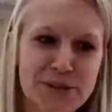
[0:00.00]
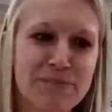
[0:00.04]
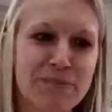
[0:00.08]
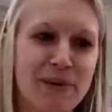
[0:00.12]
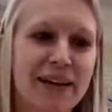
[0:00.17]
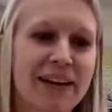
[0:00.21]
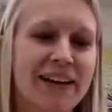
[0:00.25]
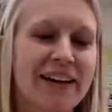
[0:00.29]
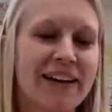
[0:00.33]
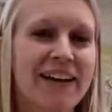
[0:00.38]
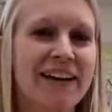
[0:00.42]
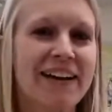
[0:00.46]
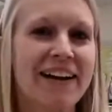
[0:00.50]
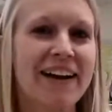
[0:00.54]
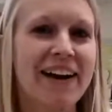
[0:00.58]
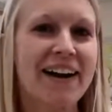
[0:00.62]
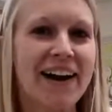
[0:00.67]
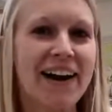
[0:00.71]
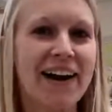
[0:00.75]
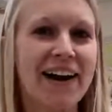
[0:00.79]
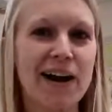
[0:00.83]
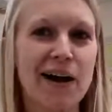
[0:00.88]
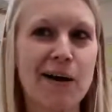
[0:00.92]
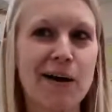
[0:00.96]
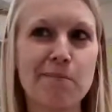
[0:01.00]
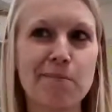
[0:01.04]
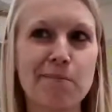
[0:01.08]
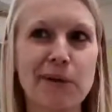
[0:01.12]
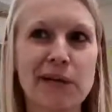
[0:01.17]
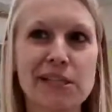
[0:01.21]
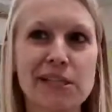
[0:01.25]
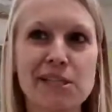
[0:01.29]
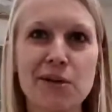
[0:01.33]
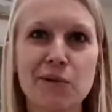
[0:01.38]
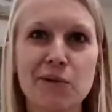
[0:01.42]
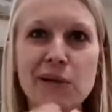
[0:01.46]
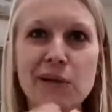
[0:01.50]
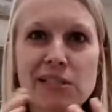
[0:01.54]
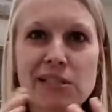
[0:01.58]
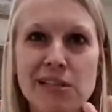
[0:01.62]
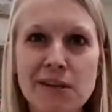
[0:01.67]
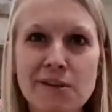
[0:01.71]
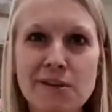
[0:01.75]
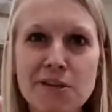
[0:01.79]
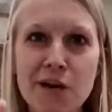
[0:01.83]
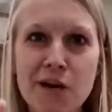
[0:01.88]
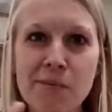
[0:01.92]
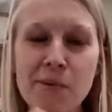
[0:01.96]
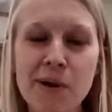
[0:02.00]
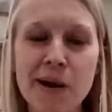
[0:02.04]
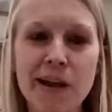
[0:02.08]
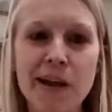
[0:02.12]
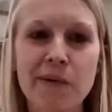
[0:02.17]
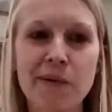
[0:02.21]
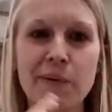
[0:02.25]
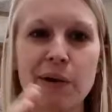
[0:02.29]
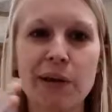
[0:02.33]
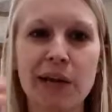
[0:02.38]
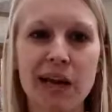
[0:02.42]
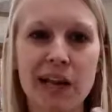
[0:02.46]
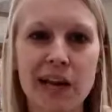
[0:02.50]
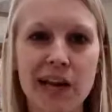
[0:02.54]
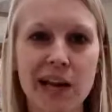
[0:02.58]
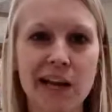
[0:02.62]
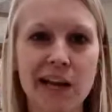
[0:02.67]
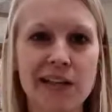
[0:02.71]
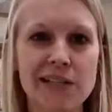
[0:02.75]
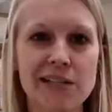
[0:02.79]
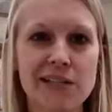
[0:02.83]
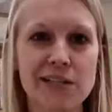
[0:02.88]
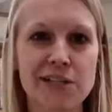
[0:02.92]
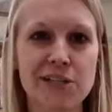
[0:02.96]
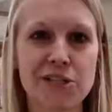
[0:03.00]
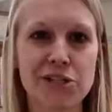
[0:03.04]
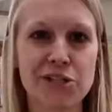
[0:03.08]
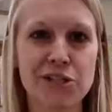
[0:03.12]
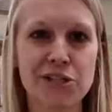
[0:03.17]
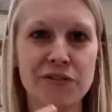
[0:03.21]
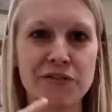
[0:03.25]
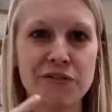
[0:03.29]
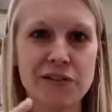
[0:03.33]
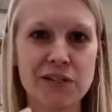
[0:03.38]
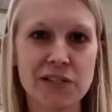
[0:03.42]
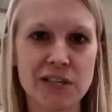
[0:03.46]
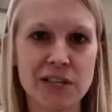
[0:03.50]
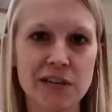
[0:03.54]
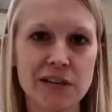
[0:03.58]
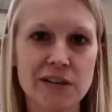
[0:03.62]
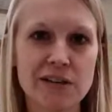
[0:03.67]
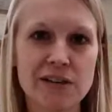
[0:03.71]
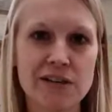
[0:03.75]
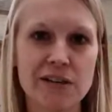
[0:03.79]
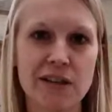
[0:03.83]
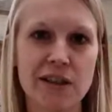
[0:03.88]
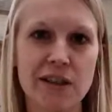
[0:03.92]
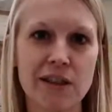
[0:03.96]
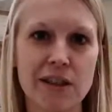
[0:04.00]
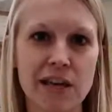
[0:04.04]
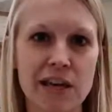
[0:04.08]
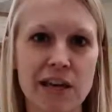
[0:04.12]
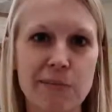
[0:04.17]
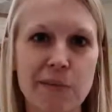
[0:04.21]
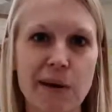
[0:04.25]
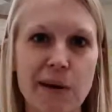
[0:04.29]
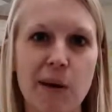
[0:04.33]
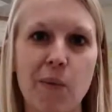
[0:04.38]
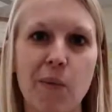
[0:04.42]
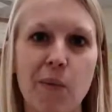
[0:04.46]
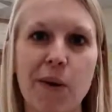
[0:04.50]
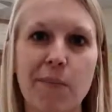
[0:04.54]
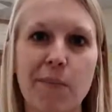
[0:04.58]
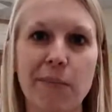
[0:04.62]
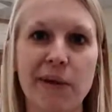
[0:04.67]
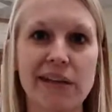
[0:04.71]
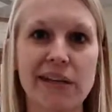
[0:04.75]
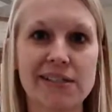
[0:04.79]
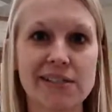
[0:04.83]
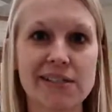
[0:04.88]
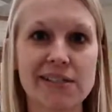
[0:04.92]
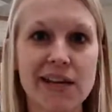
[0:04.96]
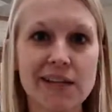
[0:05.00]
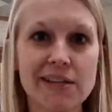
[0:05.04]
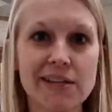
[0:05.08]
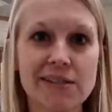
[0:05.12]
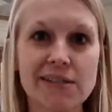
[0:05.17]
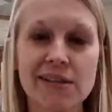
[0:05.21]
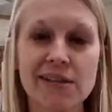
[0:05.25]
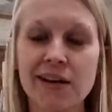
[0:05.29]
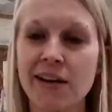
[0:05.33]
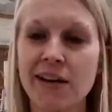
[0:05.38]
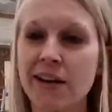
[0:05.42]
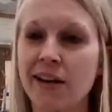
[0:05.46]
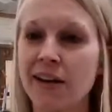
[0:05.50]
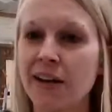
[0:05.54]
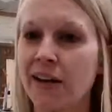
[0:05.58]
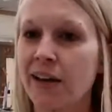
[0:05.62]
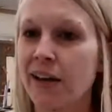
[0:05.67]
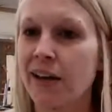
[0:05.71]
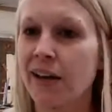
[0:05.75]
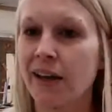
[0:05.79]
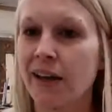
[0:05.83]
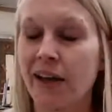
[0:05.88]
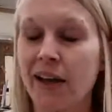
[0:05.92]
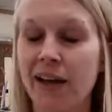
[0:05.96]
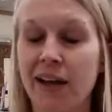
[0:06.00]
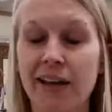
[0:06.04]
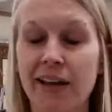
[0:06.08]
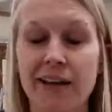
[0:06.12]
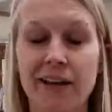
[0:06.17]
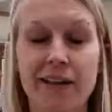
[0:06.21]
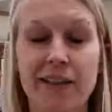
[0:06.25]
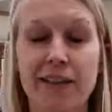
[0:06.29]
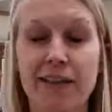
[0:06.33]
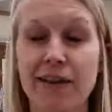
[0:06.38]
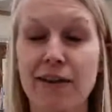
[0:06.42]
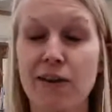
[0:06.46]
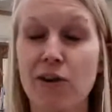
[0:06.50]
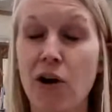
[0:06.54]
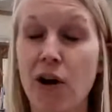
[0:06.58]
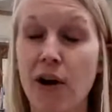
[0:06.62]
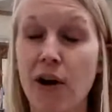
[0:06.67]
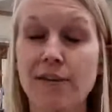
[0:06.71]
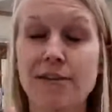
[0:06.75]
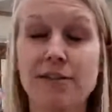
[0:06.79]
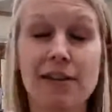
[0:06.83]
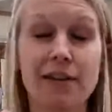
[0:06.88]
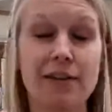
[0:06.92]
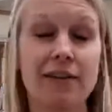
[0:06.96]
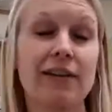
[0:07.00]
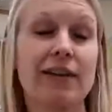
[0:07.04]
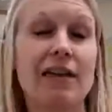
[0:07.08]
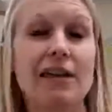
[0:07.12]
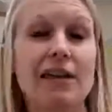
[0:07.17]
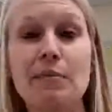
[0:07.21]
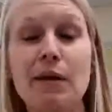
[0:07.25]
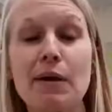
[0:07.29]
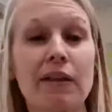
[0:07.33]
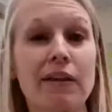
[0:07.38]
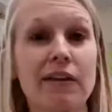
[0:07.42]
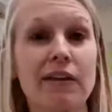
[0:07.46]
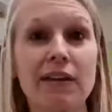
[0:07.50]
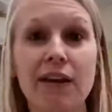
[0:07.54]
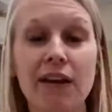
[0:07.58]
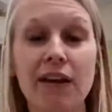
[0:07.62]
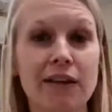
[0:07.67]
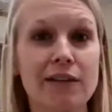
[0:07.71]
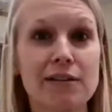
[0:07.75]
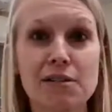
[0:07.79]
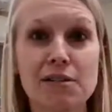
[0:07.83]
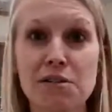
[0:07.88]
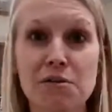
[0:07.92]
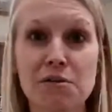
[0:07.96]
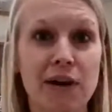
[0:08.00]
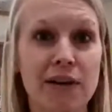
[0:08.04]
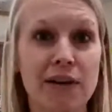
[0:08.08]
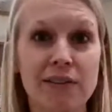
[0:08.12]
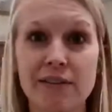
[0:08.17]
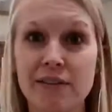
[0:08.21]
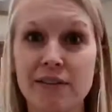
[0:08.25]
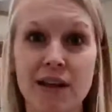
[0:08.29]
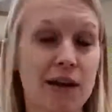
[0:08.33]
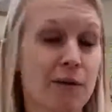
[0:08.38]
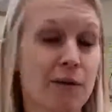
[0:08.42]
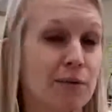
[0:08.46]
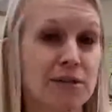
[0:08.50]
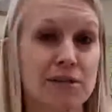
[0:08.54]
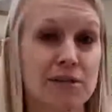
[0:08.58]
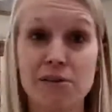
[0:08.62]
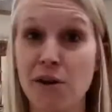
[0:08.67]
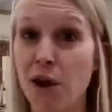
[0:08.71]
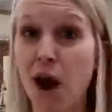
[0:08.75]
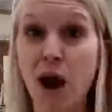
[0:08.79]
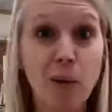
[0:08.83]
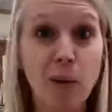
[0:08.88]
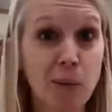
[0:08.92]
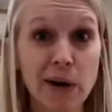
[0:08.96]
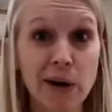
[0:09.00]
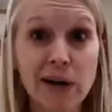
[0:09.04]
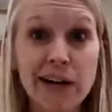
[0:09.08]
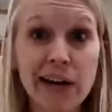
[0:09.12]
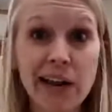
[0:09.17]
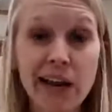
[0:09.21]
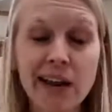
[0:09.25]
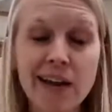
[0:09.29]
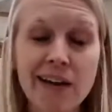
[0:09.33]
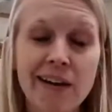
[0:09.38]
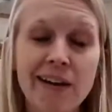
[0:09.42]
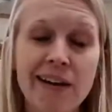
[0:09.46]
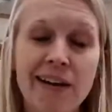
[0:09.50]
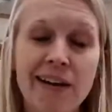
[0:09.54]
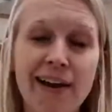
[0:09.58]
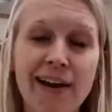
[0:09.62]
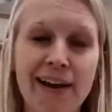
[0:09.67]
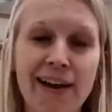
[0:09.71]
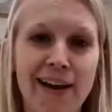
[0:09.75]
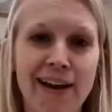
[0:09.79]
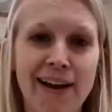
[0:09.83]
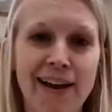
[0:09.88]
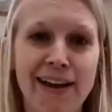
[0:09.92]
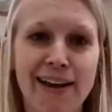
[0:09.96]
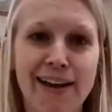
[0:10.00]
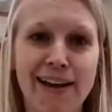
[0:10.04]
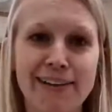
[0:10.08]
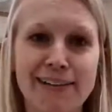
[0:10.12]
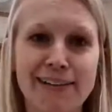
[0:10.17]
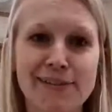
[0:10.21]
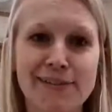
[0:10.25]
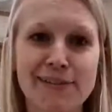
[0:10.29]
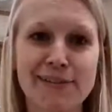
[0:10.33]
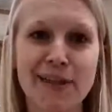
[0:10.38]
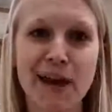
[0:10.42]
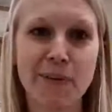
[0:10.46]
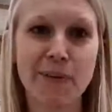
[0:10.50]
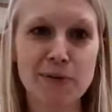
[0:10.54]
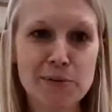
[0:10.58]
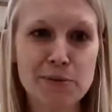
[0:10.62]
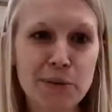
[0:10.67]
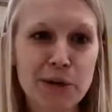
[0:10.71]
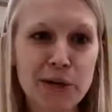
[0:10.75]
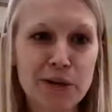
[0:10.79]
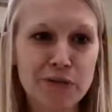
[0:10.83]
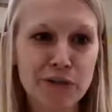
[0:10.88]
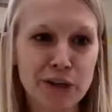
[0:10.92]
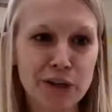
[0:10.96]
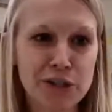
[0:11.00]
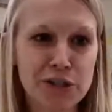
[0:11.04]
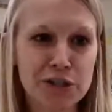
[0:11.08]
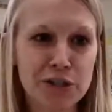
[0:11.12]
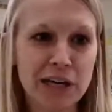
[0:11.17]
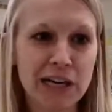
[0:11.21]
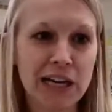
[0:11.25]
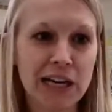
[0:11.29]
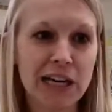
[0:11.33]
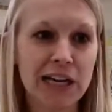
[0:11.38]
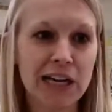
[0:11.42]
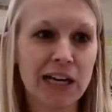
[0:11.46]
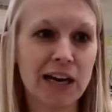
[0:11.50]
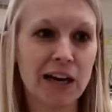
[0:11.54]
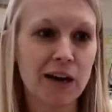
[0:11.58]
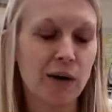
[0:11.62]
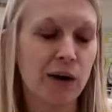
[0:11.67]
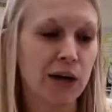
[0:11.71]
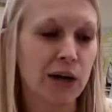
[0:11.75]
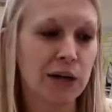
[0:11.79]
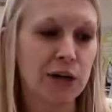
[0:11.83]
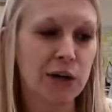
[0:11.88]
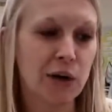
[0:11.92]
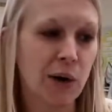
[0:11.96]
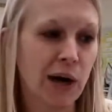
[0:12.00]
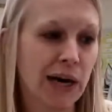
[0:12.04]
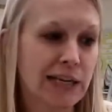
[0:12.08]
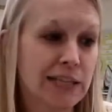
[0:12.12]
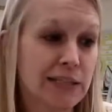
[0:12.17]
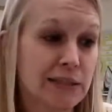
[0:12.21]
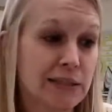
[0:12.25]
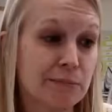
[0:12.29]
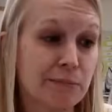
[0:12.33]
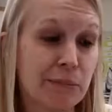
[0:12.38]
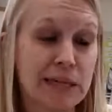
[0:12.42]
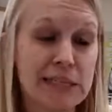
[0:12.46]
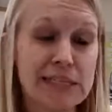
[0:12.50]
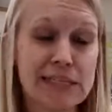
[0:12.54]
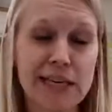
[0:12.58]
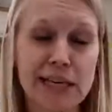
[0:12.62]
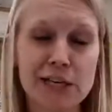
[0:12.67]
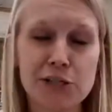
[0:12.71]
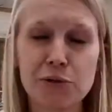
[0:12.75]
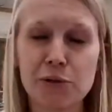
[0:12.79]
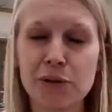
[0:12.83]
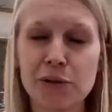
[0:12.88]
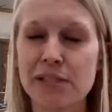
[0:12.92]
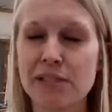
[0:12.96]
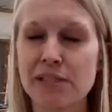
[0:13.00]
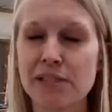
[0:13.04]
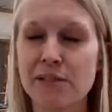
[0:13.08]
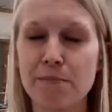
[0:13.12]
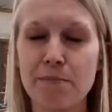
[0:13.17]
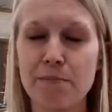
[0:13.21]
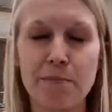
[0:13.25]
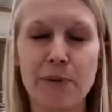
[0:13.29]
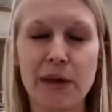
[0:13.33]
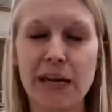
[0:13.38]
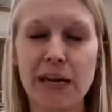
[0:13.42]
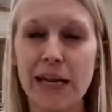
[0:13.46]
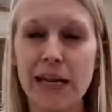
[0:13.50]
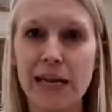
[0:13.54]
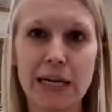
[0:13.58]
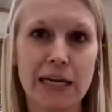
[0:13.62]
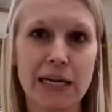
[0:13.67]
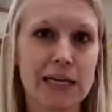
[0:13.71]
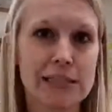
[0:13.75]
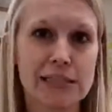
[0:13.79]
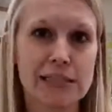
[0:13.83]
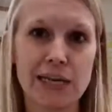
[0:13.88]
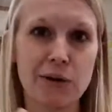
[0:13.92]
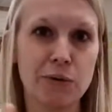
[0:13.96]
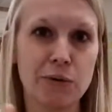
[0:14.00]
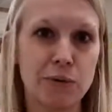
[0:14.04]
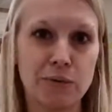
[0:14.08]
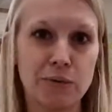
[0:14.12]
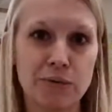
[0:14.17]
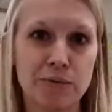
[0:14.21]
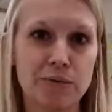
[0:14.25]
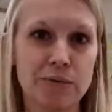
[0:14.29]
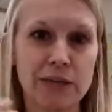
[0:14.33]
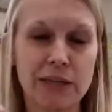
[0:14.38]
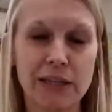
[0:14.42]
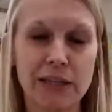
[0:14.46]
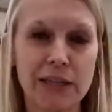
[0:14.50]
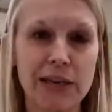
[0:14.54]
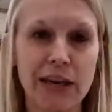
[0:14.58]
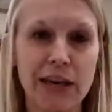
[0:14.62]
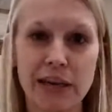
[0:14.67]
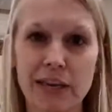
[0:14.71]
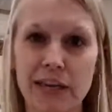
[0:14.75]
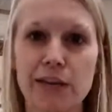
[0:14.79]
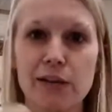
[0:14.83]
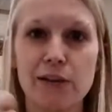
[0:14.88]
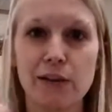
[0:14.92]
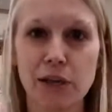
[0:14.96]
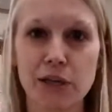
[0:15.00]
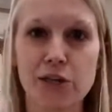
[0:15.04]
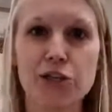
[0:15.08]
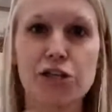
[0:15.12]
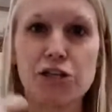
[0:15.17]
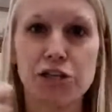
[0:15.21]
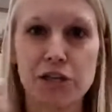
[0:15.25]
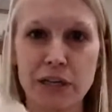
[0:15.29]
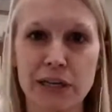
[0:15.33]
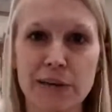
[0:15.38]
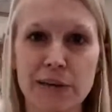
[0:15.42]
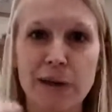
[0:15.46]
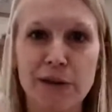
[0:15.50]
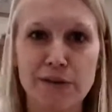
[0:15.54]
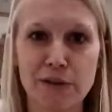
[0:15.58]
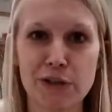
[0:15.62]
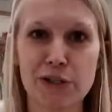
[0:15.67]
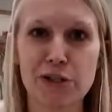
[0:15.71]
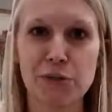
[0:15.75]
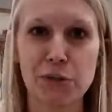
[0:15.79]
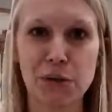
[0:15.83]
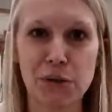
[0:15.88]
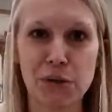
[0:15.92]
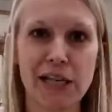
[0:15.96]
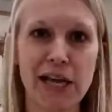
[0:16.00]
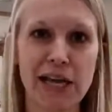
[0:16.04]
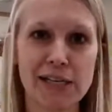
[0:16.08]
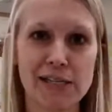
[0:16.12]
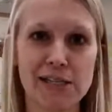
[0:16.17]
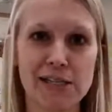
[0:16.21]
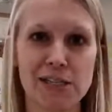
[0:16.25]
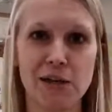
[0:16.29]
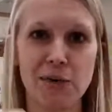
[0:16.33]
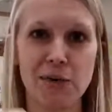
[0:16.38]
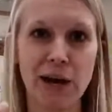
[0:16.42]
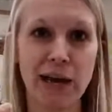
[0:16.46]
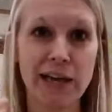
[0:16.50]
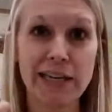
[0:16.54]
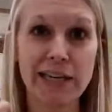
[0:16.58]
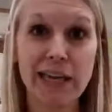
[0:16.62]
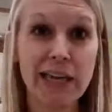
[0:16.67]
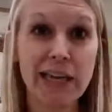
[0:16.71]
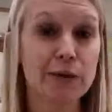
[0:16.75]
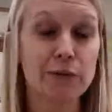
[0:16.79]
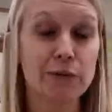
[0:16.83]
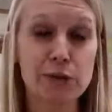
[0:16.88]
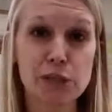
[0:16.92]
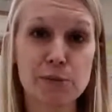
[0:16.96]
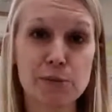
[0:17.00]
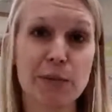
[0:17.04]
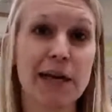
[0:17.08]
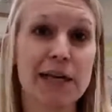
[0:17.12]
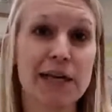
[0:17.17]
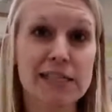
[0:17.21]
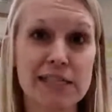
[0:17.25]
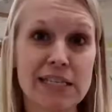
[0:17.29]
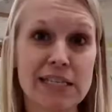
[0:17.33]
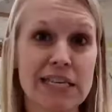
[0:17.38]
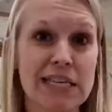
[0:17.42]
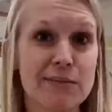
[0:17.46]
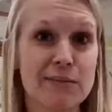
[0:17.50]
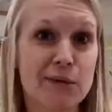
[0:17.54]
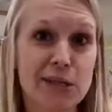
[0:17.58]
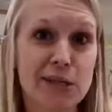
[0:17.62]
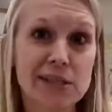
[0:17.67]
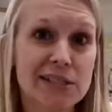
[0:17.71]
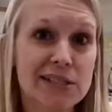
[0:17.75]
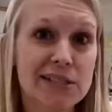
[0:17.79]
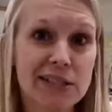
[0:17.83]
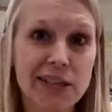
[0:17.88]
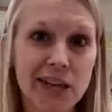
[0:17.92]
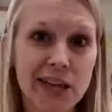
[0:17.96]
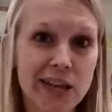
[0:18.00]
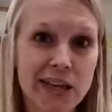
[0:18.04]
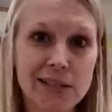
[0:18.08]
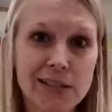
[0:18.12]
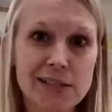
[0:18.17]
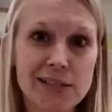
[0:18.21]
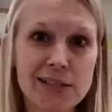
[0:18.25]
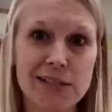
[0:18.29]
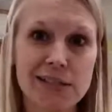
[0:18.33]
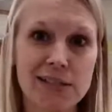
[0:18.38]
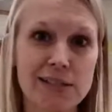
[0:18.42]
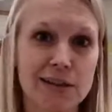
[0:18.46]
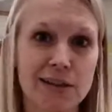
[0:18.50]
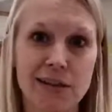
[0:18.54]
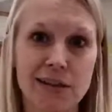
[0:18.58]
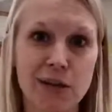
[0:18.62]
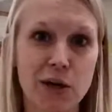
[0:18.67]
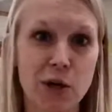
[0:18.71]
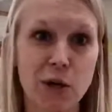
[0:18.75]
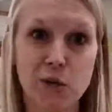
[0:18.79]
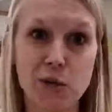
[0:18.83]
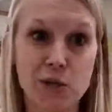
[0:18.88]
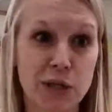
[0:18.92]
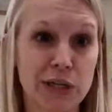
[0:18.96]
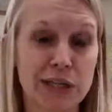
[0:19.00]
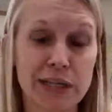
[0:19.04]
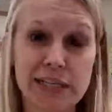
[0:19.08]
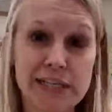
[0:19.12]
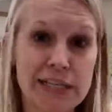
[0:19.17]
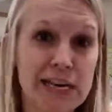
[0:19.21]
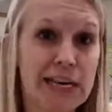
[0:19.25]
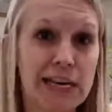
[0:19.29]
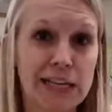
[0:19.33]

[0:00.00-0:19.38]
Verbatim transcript: But, um, but so once October hit, we kind of had to shift gears and think about what made sense and the constantly emailing kids throughout the day was not working and that was pretty frustrating you know i my schedule is bananas i don't I eat lunch during my virtual class, so I can't respond to emails to kids, you know, during the day.